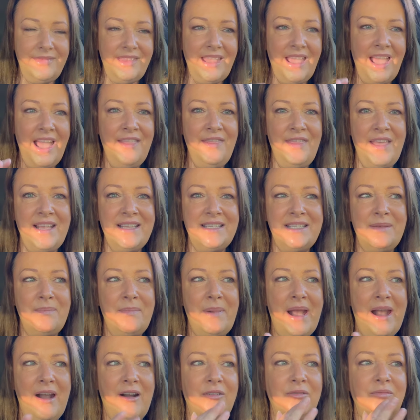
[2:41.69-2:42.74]
and that's
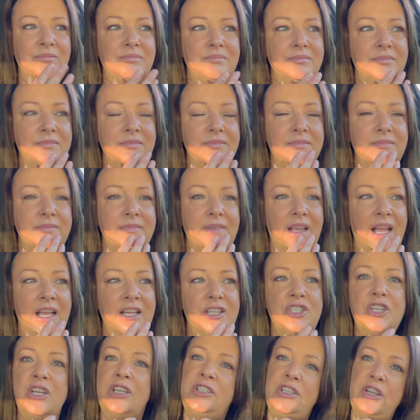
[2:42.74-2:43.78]
about,
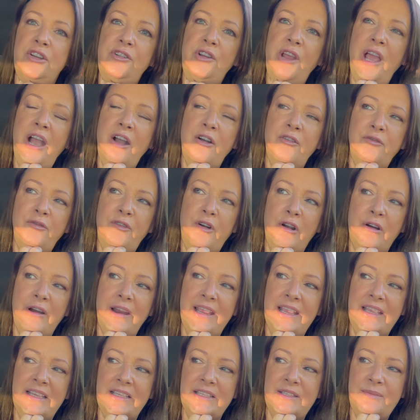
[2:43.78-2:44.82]
actually I don't know how far it
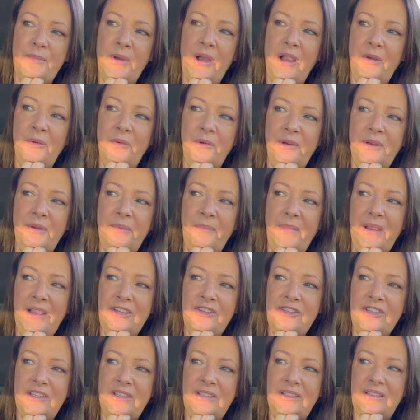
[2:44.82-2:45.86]
is, but I would
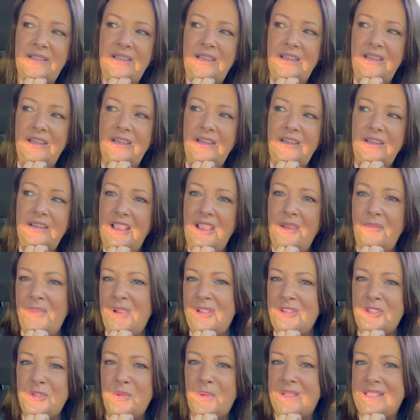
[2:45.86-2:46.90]
imagine
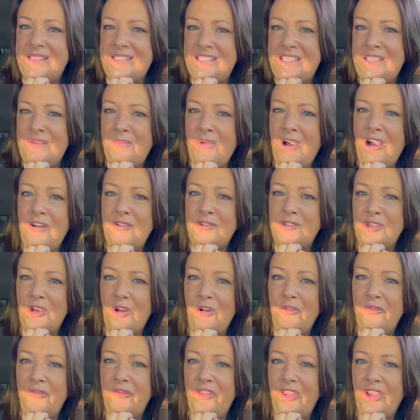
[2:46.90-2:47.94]
about 20 miles
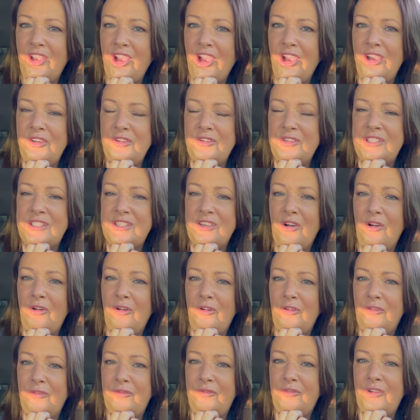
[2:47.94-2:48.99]
off the coast
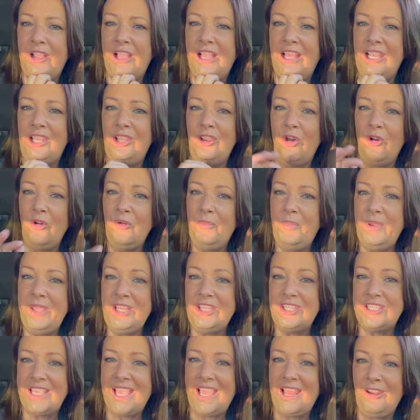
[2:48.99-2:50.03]
of Long
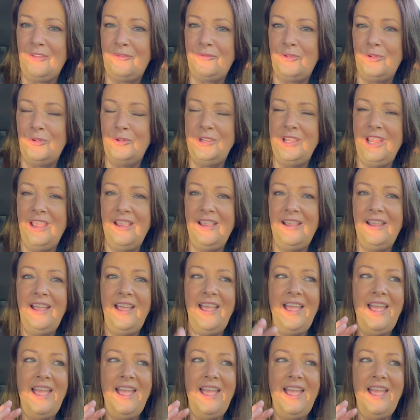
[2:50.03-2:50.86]
Beach, California.